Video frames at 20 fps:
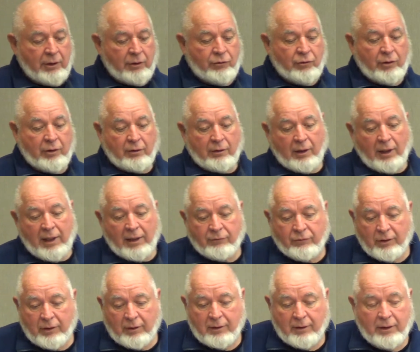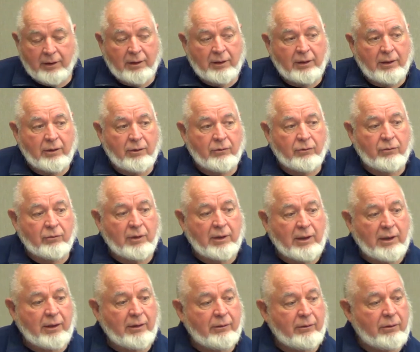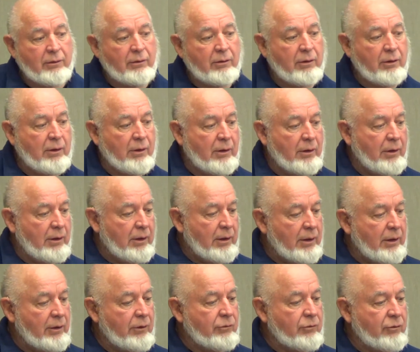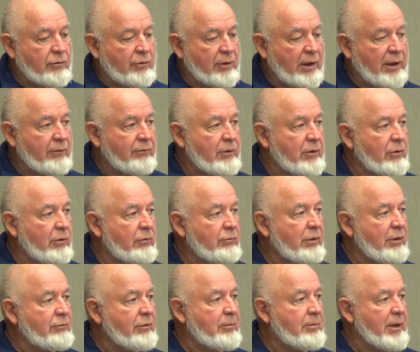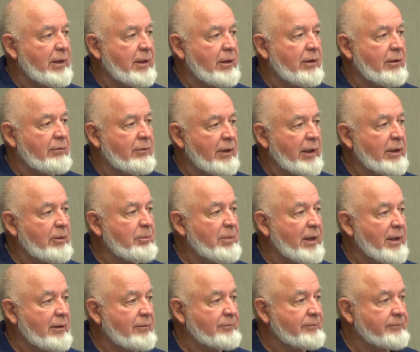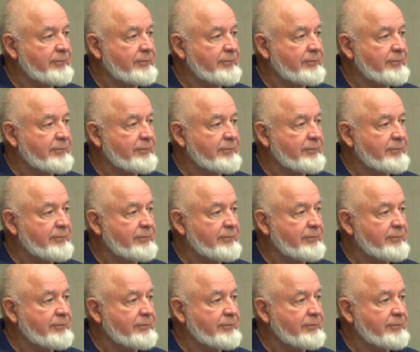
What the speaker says: Geologically is a site of an old lake bed,